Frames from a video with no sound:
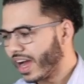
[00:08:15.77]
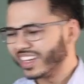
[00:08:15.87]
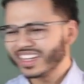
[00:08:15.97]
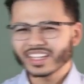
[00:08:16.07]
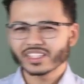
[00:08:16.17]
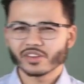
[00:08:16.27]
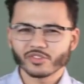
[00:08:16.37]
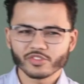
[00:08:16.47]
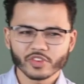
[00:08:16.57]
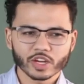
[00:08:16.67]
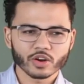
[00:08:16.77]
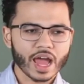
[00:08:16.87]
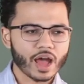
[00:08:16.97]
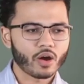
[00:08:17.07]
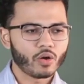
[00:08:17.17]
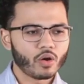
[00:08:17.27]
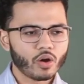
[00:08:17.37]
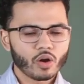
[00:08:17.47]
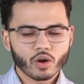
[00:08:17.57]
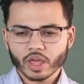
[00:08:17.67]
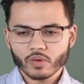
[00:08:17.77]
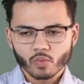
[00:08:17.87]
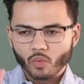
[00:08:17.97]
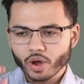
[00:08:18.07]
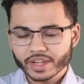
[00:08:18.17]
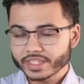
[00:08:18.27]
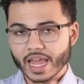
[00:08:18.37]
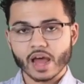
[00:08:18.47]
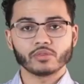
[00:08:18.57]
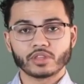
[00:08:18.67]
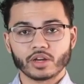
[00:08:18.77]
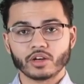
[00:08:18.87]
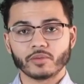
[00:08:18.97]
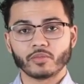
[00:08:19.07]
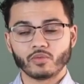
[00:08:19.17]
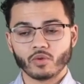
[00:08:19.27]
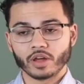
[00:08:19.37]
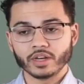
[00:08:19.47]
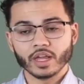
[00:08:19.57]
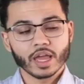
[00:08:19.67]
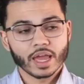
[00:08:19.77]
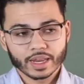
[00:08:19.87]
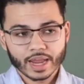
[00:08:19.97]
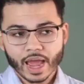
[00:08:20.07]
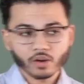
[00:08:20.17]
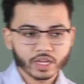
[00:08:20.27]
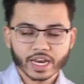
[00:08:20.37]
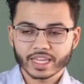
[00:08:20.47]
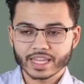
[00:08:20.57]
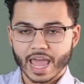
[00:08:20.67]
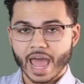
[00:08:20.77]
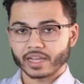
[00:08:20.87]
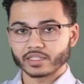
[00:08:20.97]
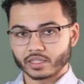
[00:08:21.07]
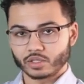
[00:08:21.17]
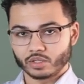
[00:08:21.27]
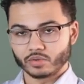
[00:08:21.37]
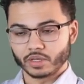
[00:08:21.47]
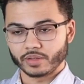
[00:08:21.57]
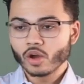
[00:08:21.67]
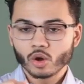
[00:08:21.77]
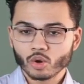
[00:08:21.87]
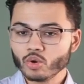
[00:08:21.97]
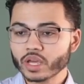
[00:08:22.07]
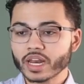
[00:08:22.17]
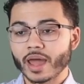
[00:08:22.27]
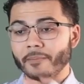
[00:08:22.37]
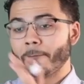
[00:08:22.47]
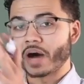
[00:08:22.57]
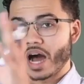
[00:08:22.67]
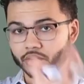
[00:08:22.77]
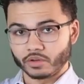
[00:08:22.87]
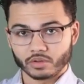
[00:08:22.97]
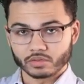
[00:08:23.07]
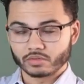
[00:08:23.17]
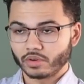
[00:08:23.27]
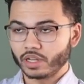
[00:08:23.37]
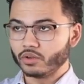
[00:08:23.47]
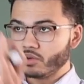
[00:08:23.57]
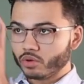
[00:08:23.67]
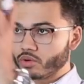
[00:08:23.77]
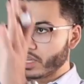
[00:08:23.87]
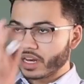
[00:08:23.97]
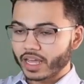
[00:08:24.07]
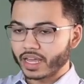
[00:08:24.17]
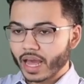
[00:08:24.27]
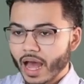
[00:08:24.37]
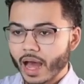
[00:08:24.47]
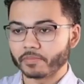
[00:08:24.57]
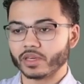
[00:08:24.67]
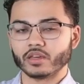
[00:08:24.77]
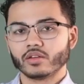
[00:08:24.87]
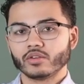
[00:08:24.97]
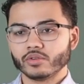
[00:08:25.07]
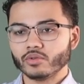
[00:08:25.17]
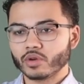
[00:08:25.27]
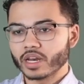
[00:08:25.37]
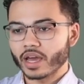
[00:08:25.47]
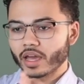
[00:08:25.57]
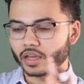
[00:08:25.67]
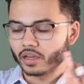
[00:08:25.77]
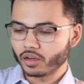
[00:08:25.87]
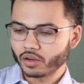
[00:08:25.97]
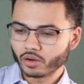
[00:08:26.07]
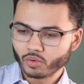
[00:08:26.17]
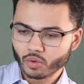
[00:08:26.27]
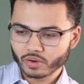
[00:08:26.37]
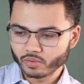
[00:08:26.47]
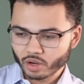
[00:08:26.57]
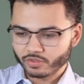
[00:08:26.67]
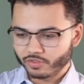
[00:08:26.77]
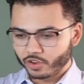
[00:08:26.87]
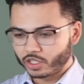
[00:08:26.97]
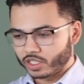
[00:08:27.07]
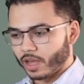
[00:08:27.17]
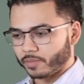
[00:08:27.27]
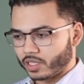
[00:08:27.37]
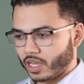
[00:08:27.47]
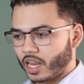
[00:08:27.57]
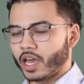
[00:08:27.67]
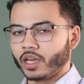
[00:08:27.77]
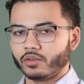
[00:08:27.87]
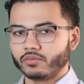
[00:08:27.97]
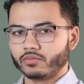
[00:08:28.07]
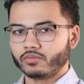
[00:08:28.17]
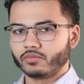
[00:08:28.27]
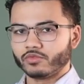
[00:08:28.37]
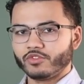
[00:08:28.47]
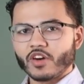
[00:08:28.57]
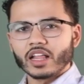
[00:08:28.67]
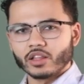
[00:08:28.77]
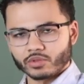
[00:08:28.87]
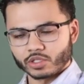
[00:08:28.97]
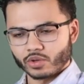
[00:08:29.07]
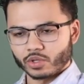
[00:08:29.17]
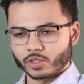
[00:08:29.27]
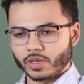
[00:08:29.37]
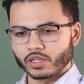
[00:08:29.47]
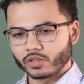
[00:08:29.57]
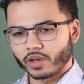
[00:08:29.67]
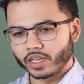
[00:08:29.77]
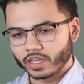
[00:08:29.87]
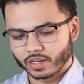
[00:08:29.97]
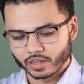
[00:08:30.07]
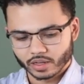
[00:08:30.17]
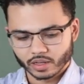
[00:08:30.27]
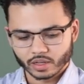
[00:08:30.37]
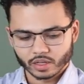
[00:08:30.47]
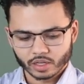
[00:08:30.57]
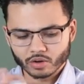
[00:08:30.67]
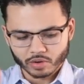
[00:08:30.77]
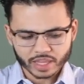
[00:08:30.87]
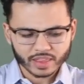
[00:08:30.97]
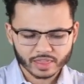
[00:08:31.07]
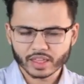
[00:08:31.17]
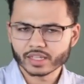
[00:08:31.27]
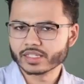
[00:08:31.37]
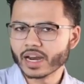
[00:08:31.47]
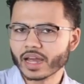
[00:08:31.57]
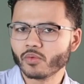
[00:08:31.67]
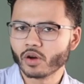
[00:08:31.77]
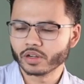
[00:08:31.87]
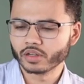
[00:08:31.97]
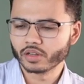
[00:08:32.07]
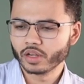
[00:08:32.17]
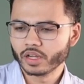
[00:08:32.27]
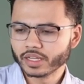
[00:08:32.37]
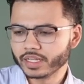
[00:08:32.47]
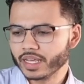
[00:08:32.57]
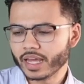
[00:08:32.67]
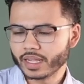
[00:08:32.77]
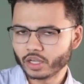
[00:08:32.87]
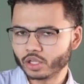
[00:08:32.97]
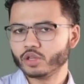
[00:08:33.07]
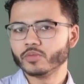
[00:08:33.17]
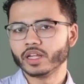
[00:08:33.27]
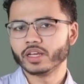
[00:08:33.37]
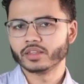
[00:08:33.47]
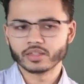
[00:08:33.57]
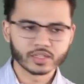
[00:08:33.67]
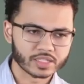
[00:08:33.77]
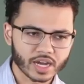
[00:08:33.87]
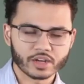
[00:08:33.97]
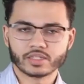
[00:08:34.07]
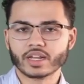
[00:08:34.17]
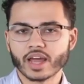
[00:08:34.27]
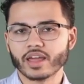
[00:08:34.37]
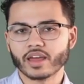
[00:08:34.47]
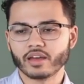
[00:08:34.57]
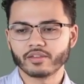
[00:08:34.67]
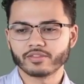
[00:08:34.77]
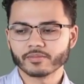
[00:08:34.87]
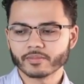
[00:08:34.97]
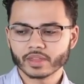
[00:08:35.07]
I needed to figure out, okay, what is out there, number one, and how can I get access to it? Who can I model, right? Who, who can I copy? who can I, uh, what, what footsteps can I follow, so to speak, so I can, you know, get the things that I want to get and accumulate, the desires that I have.